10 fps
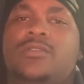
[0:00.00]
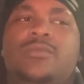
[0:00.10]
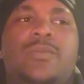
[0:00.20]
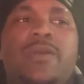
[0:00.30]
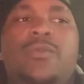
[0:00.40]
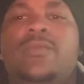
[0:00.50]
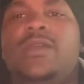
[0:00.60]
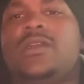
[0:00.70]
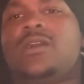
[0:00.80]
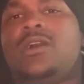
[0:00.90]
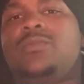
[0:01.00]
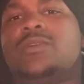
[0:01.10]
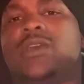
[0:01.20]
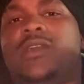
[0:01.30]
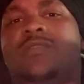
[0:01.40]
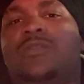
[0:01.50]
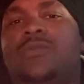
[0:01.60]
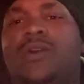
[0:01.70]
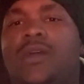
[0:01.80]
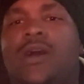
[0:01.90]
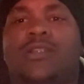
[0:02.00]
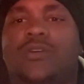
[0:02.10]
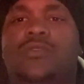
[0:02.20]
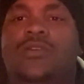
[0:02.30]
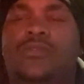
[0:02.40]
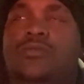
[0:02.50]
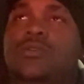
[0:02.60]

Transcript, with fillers: But people make it complicated for what? I don't know.